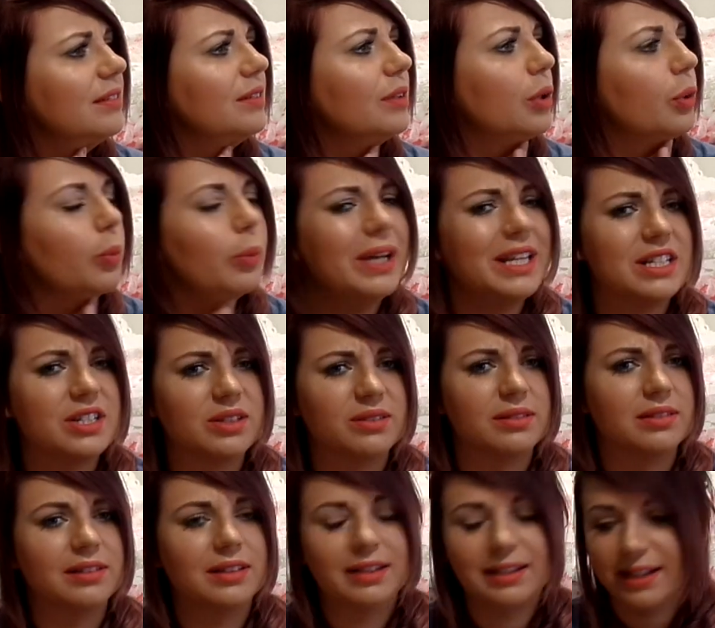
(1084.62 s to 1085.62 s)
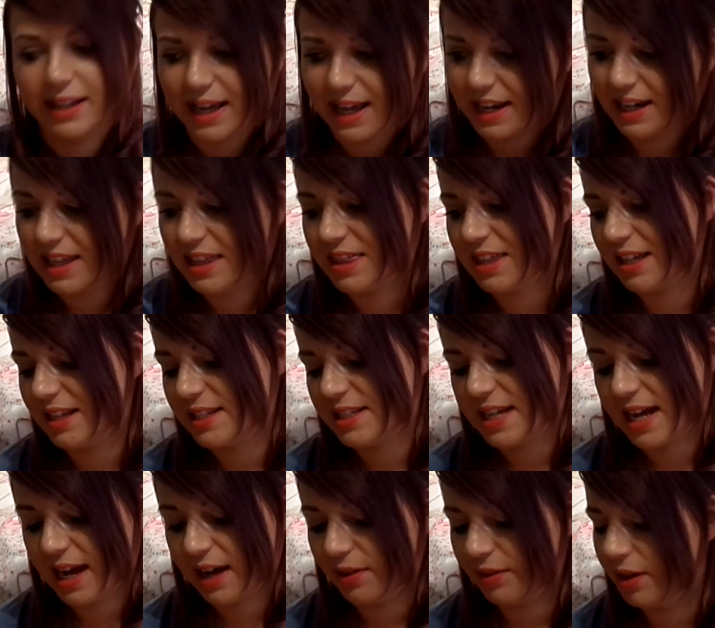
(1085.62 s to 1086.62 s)
whittle anything
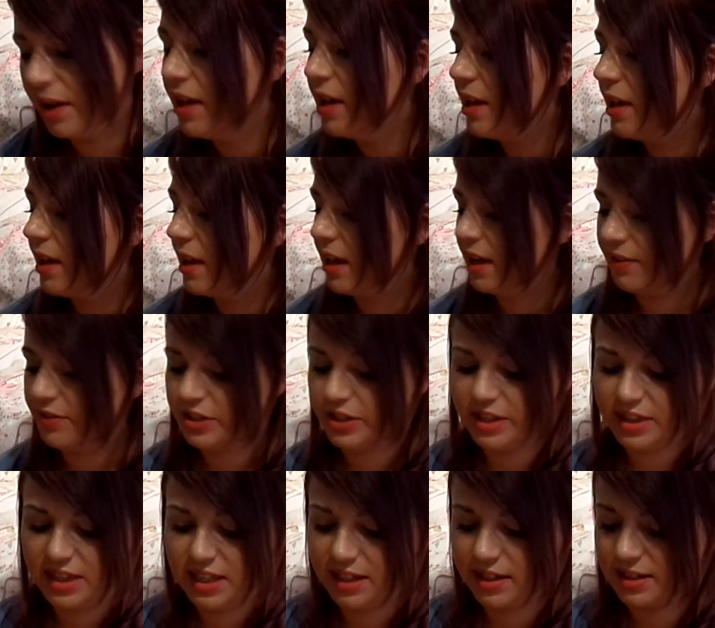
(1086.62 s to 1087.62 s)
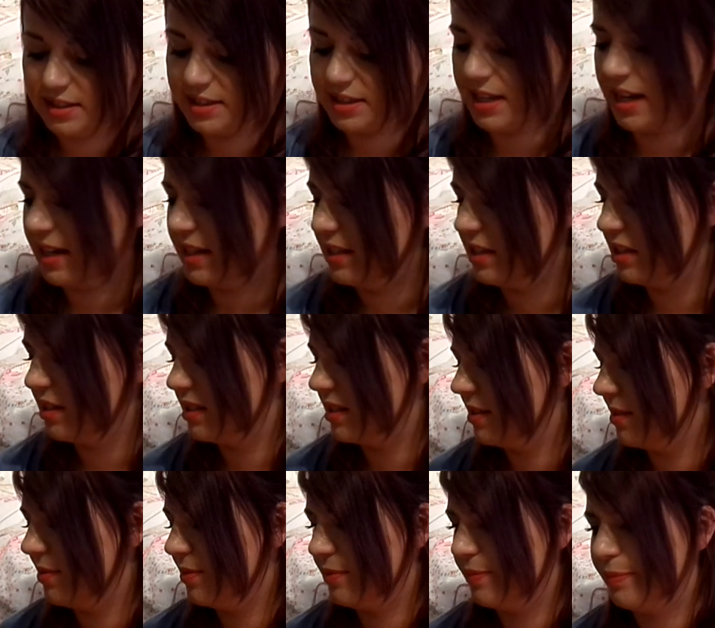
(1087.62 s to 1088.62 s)
down if she thinks that is
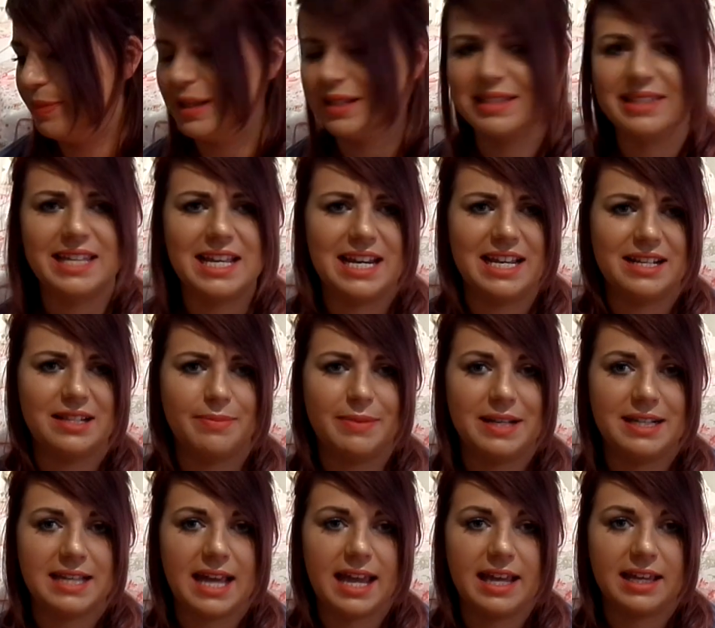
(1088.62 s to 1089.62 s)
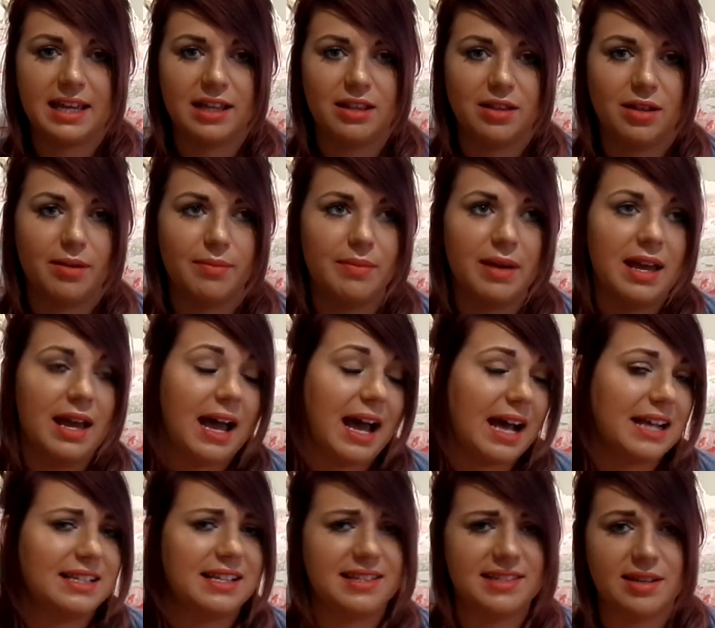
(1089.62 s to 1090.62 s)
a bit silly to be taking them.
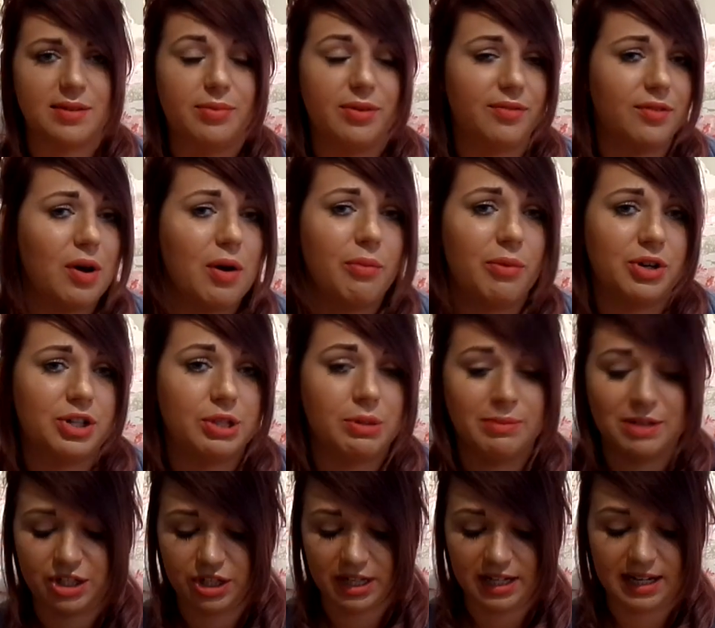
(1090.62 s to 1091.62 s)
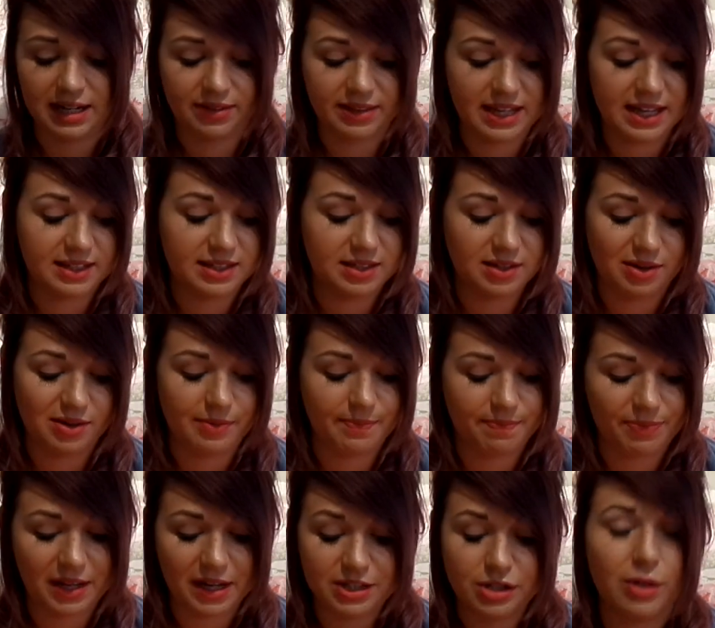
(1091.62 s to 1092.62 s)
As I said, we've got a washing machine out there, so
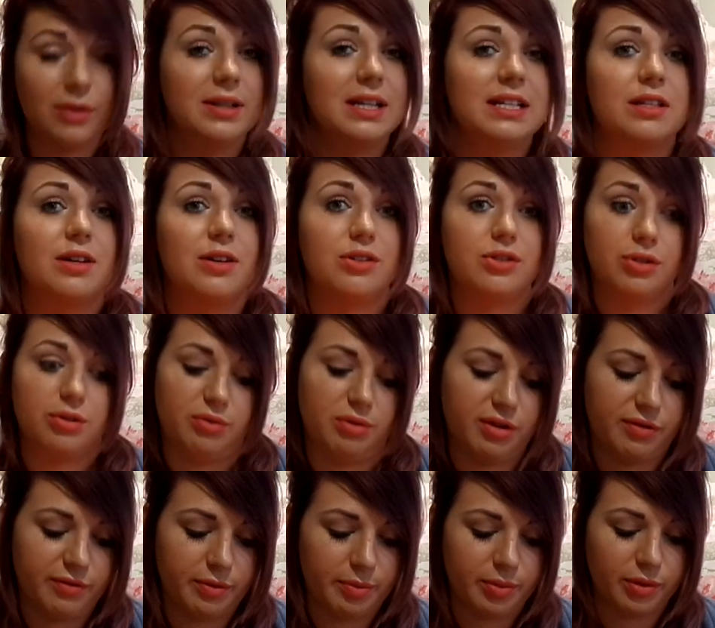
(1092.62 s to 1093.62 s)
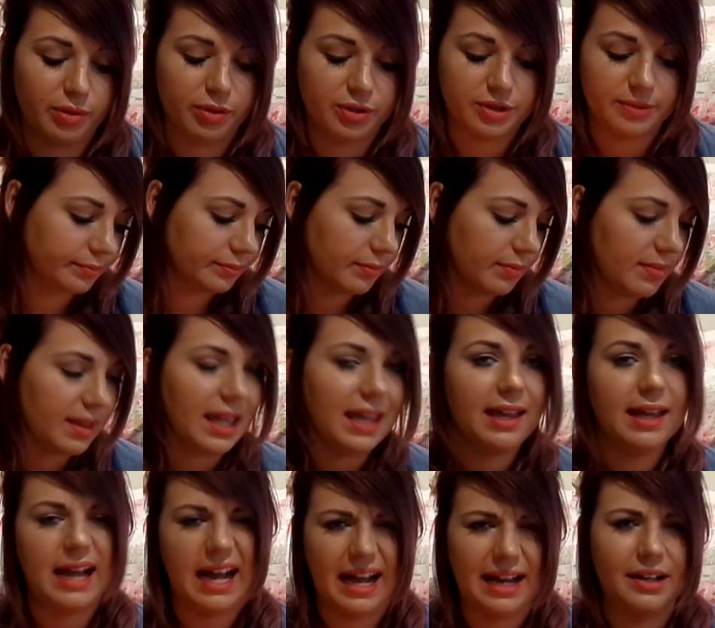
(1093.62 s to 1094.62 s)
I don't need to go too overboard,
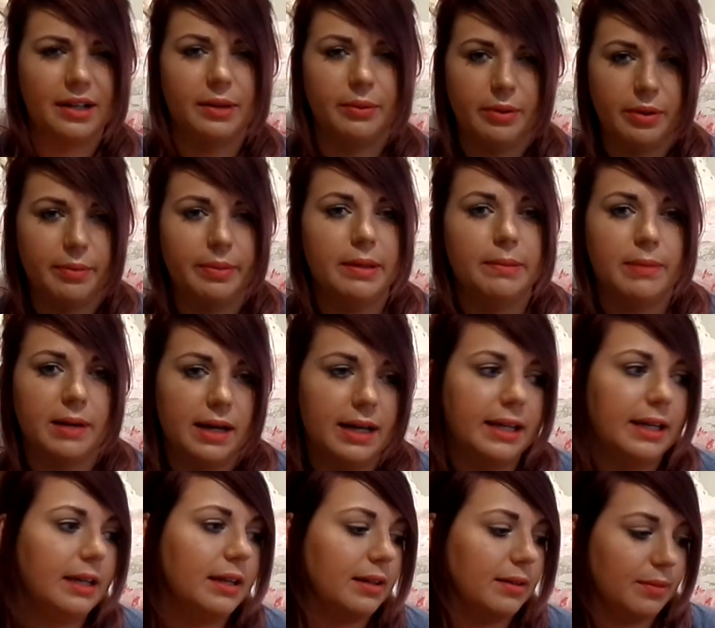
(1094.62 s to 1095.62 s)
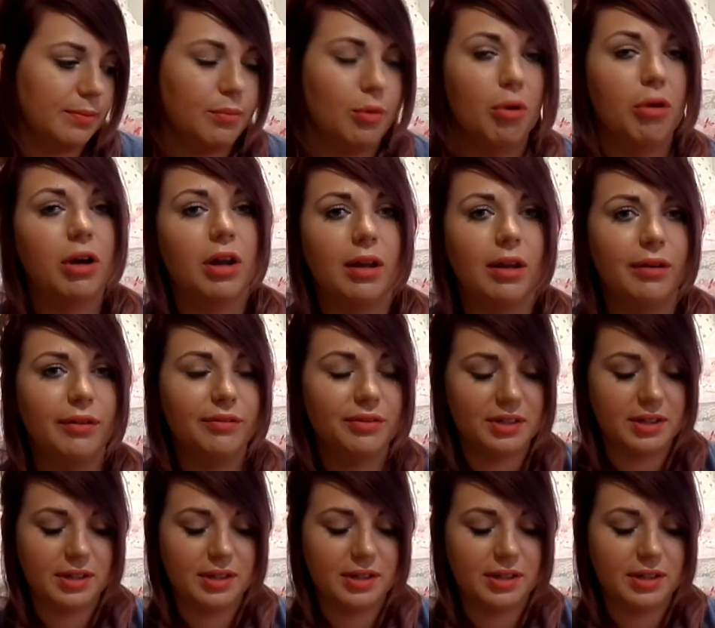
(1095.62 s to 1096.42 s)
and I will be buying more clothes.